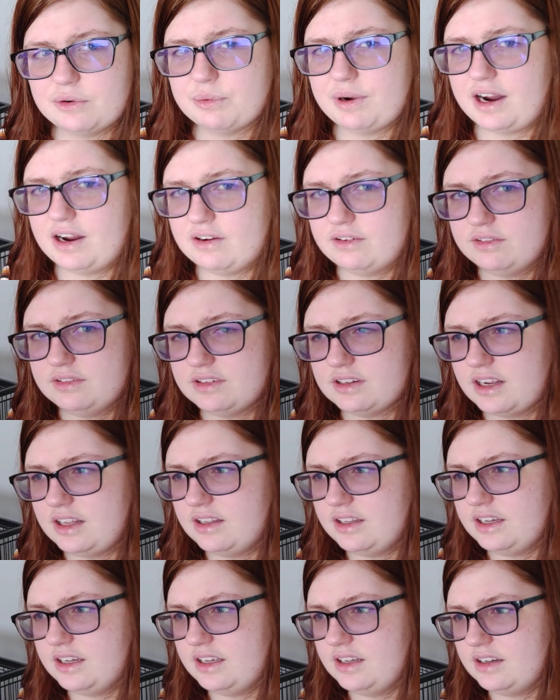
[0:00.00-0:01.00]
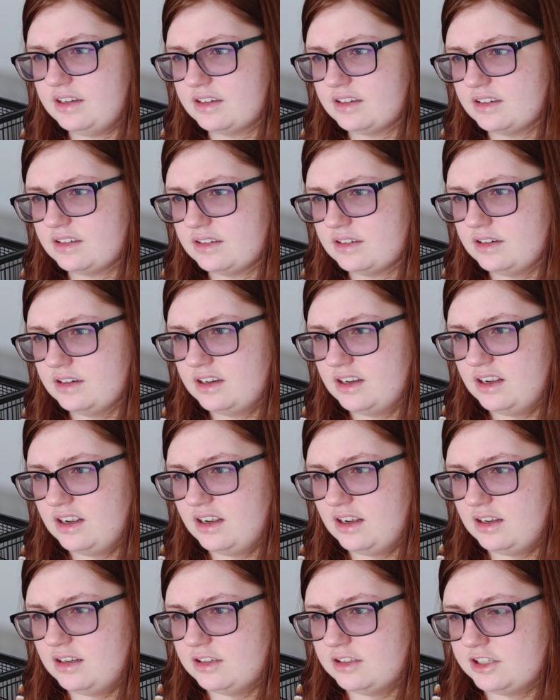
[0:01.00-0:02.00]
around Elliot.
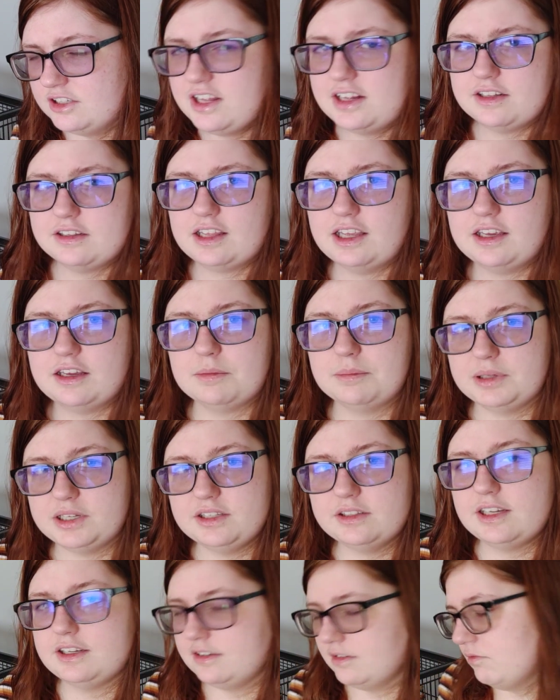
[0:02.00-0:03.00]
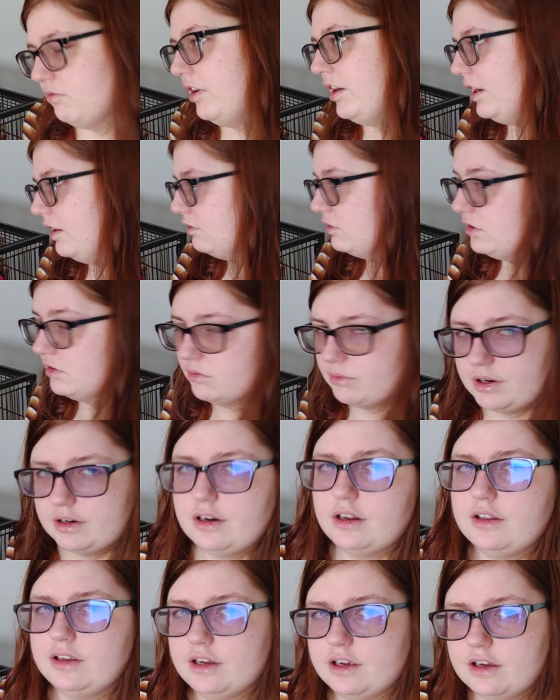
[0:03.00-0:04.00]
She's not like complete like right now. She's
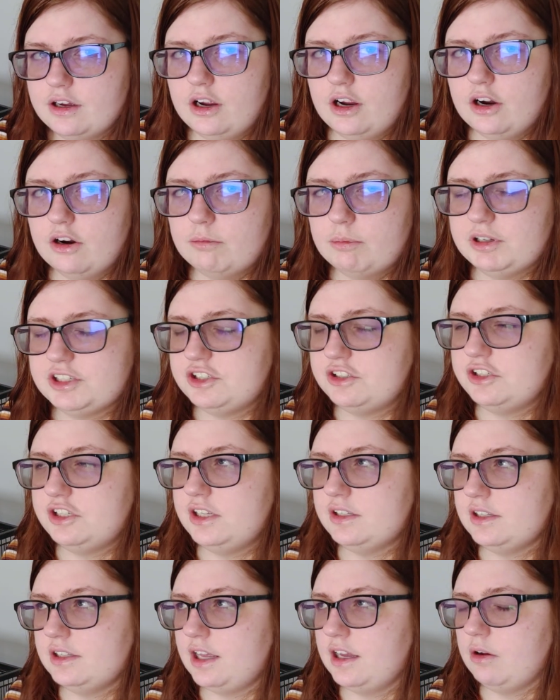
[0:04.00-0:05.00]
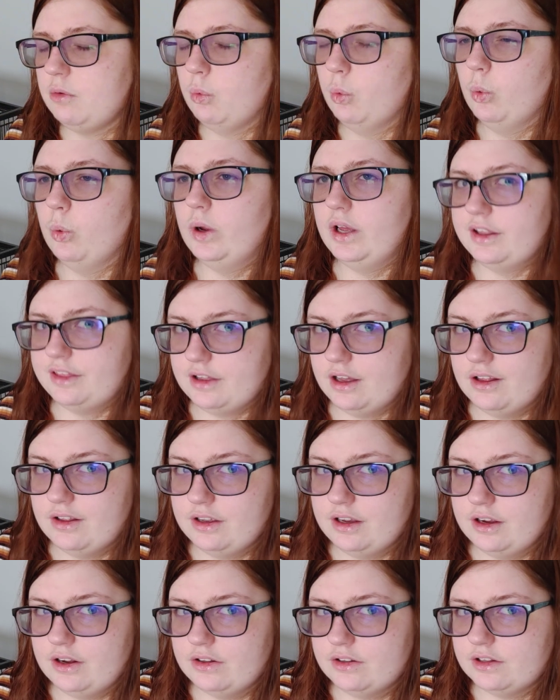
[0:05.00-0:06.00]
around Elliot but she isn't like with
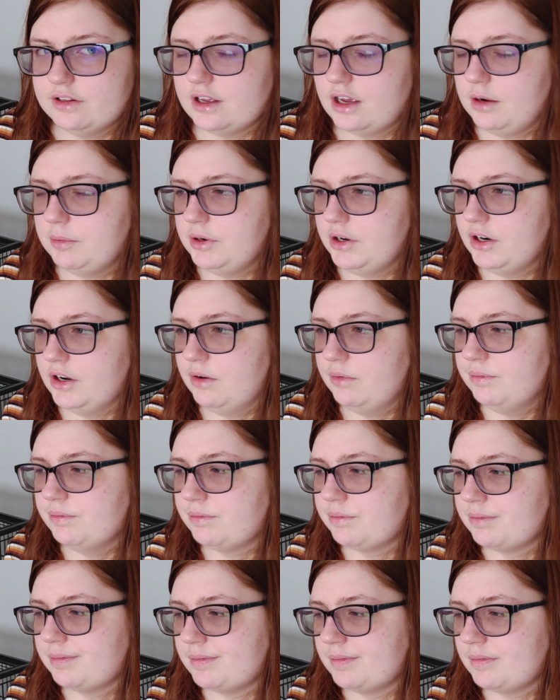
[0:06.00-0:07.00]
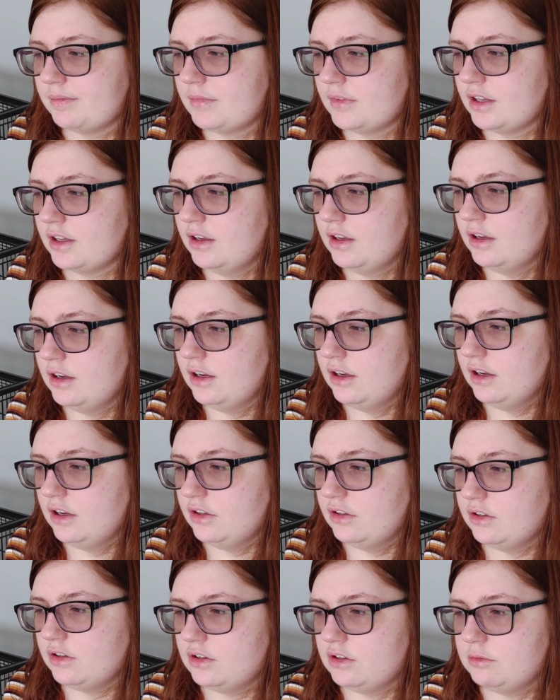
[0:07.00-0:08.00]
Ellie all the time, you know.
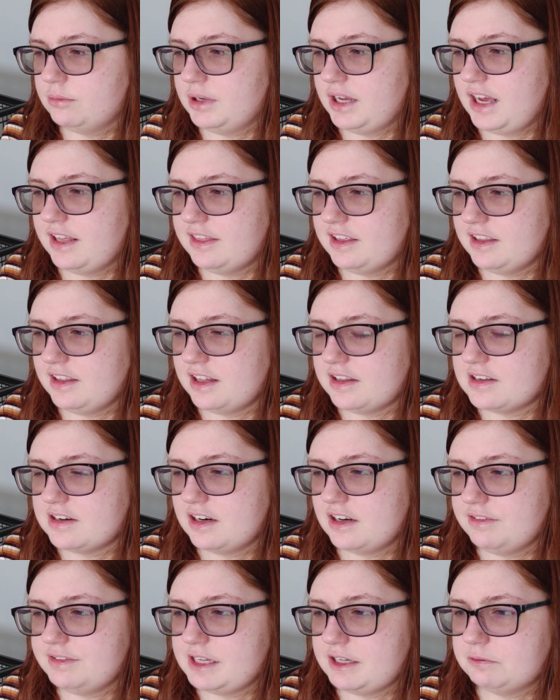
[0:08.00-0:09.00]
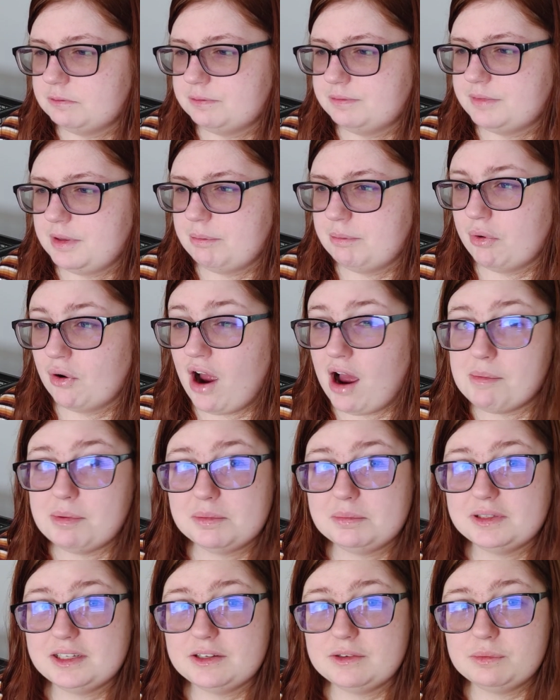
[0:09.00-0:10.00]
So, but I think that's enough that they
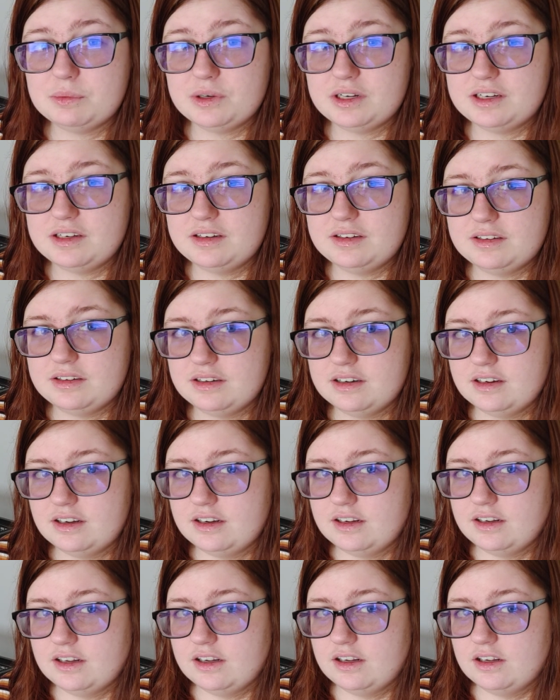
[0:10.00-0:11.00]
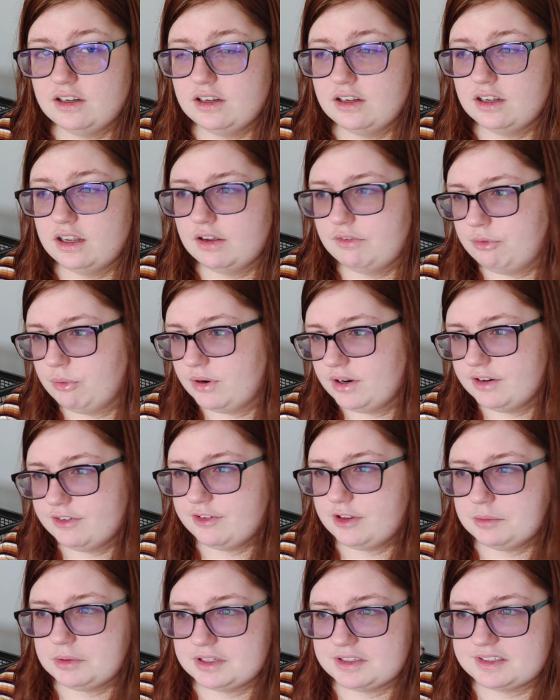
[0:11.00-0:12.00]
probably would. If one
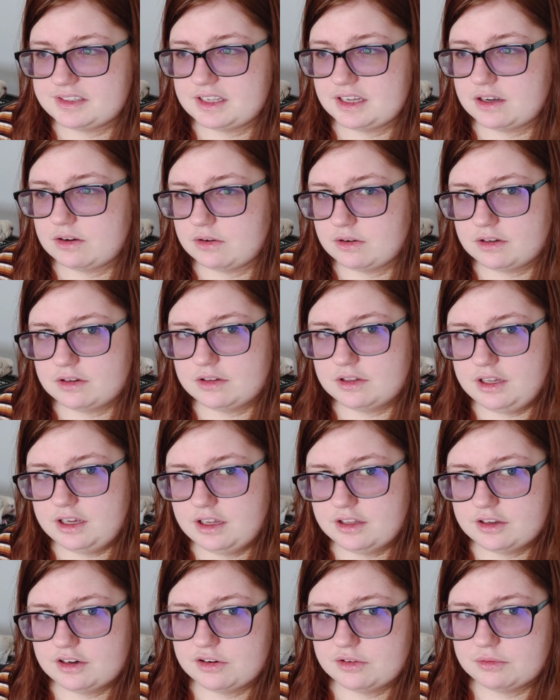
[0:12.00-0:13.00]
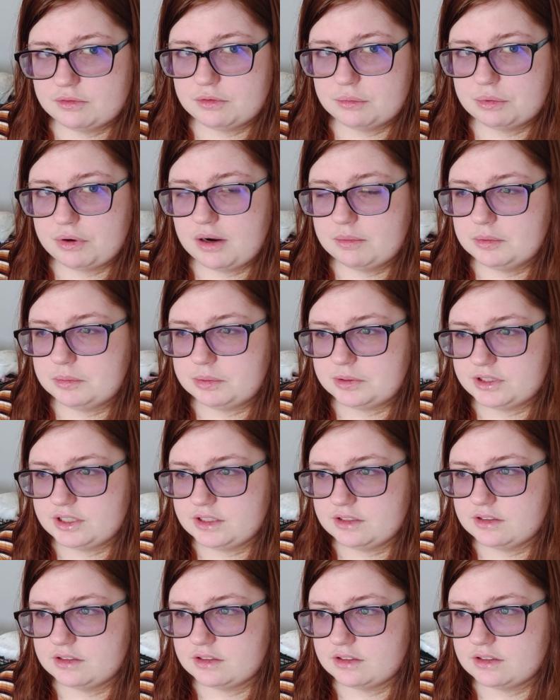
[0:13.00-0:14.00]
of them gets sick, the other will
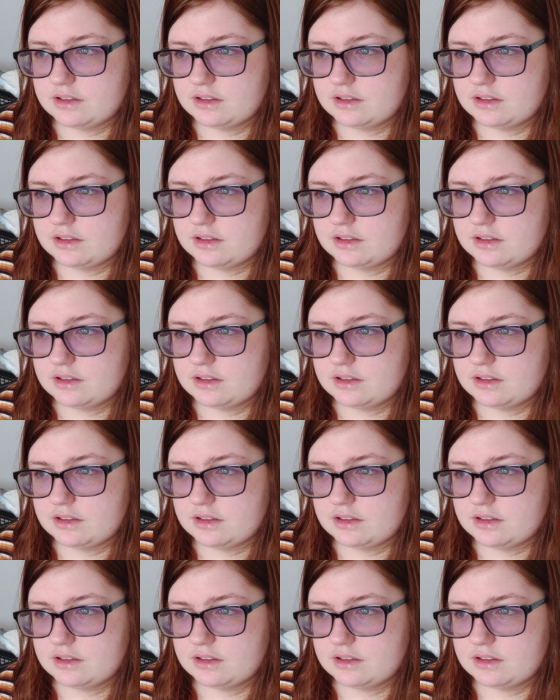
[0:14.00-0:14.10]
probably